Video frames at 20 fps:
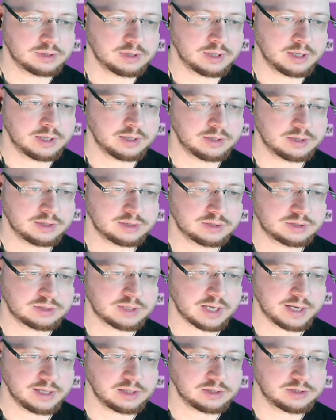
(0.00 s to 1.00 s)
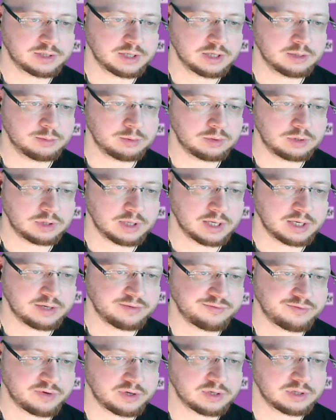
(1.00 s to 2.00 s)
and a style table and a
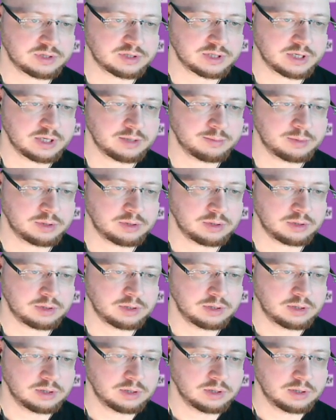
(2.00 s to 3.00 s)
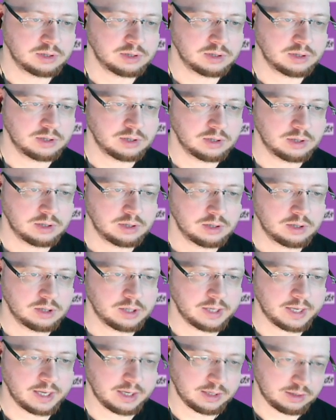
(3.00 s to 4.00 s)
font table
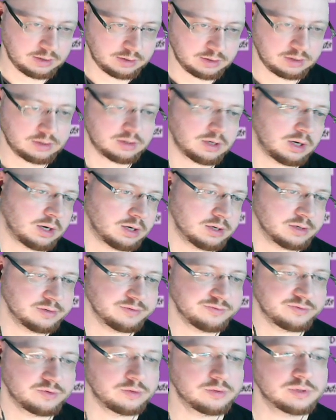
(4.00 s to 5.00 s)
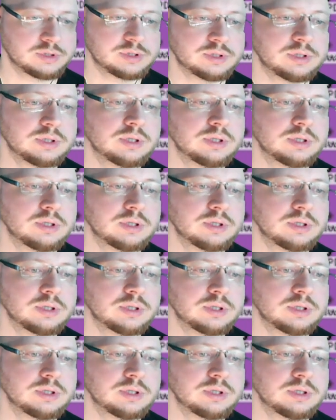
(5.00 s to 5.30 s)
and a card, of course,